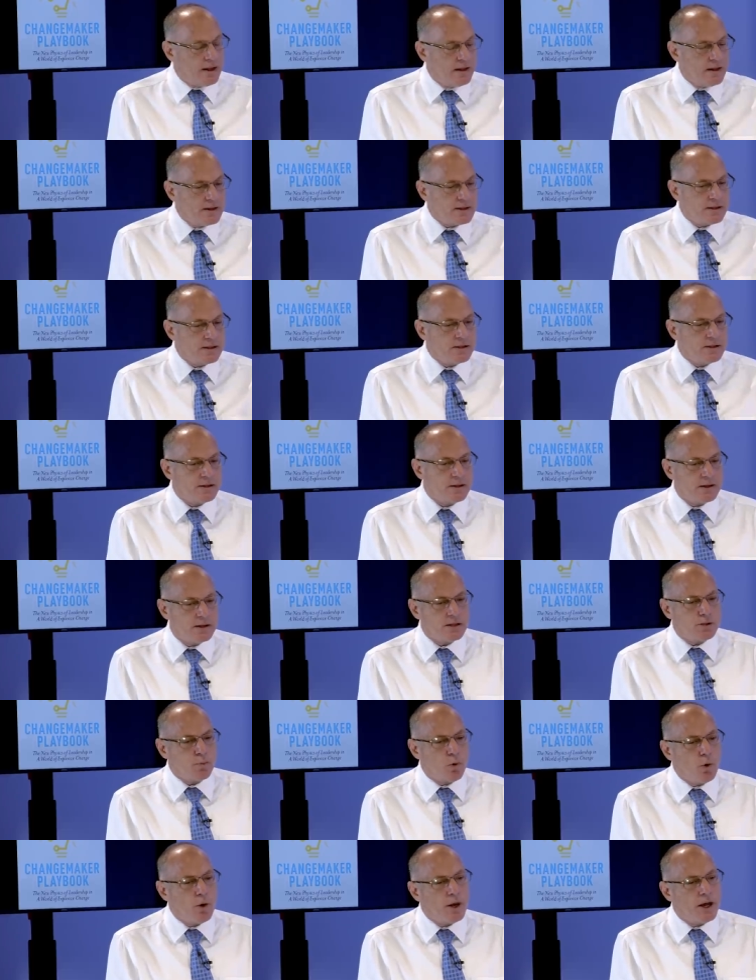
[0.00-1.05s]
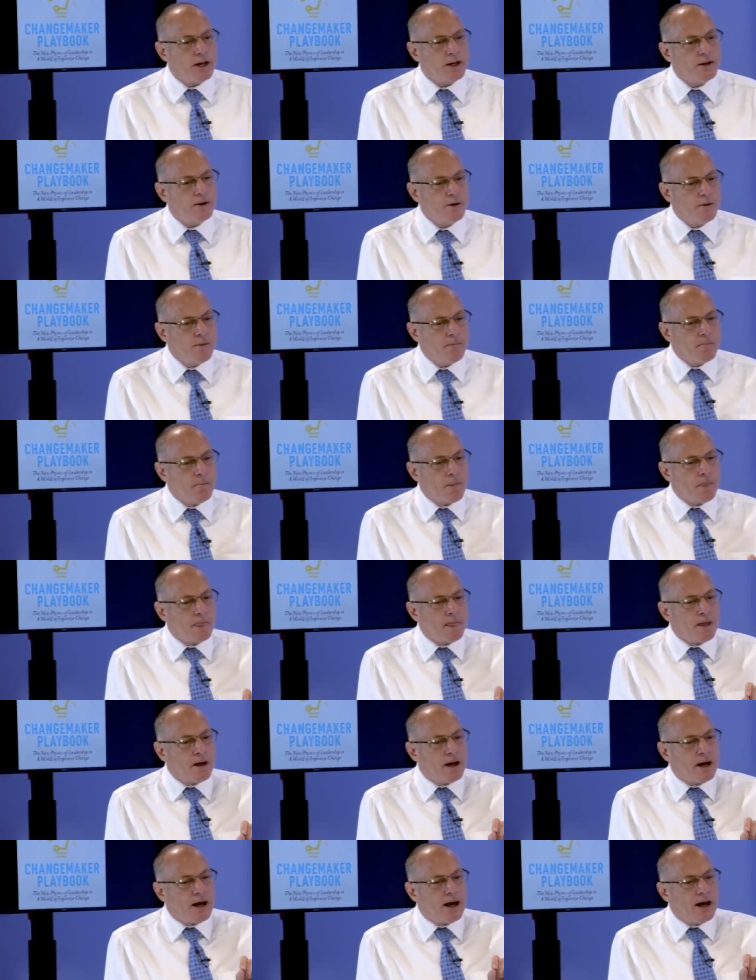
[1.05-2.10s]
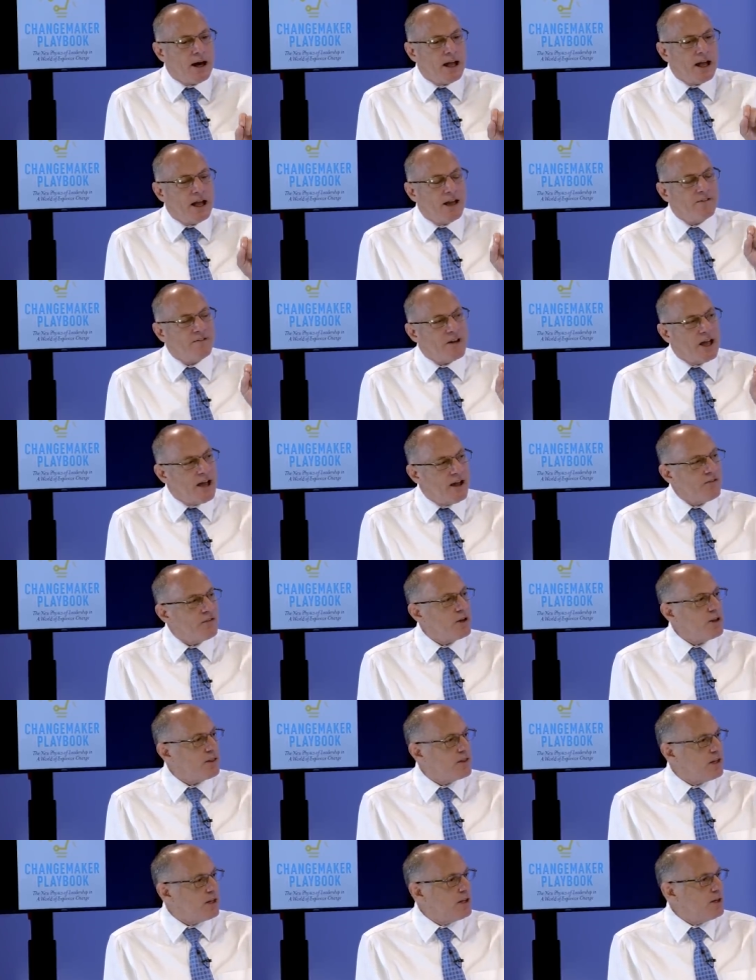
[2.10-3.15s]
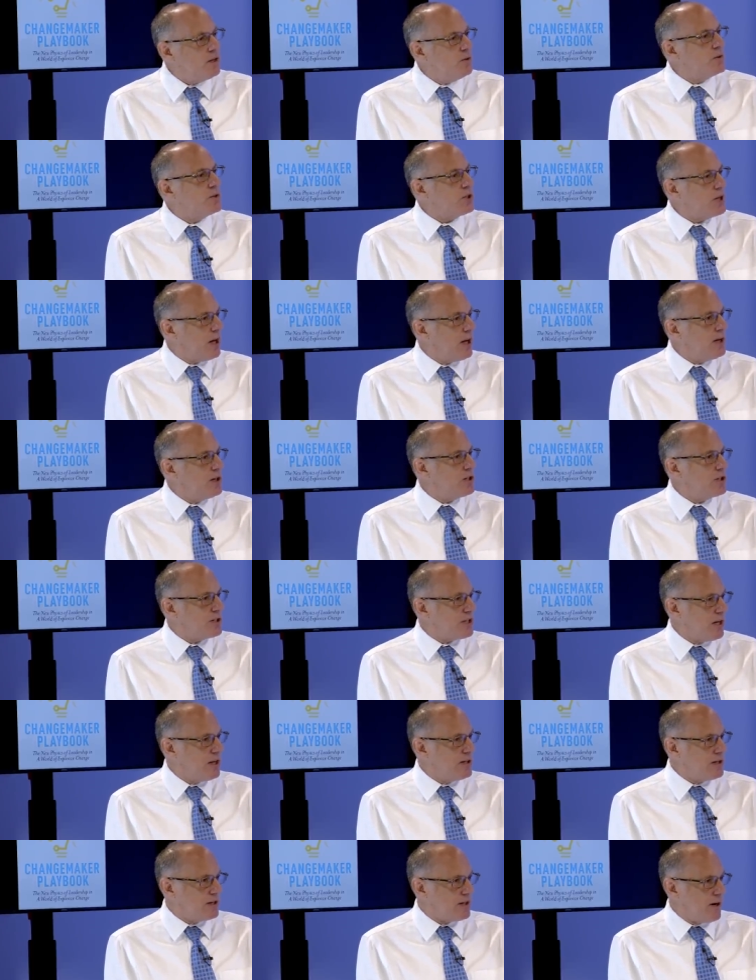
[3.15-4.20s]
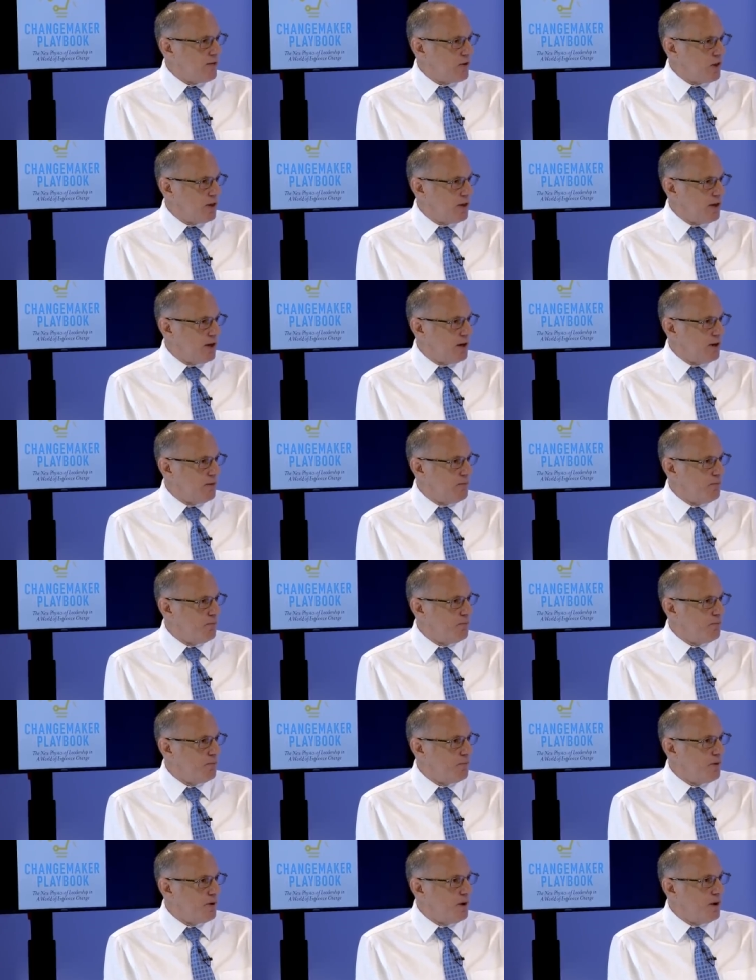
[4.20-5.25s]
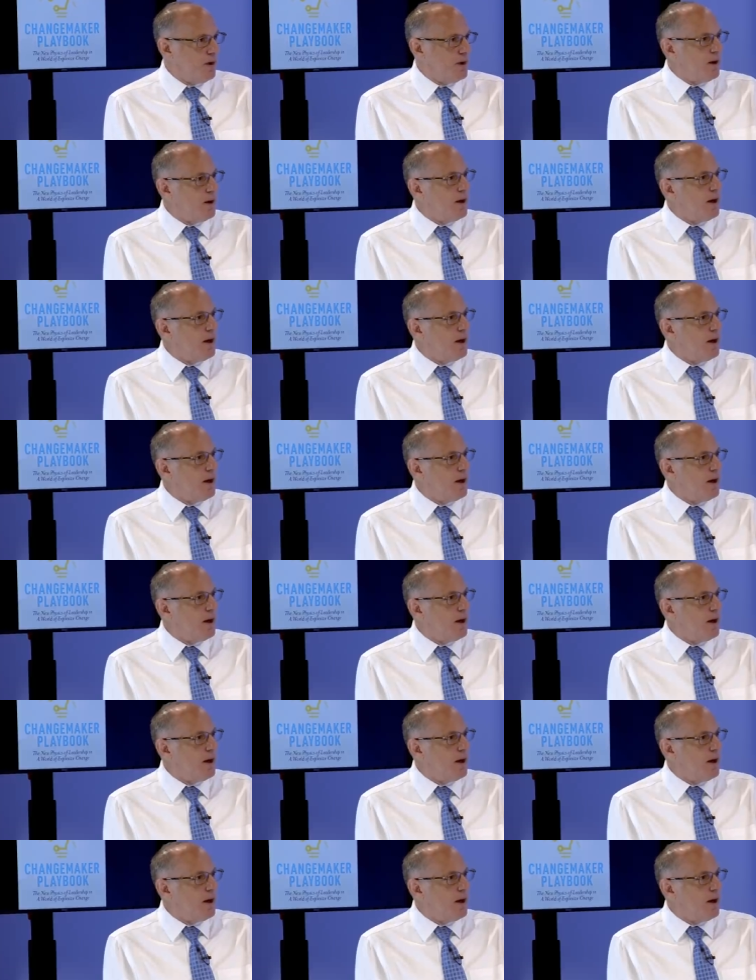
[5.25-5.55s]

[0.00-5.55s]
and this is to this point uh, if everything you change changes everything mm-hmm.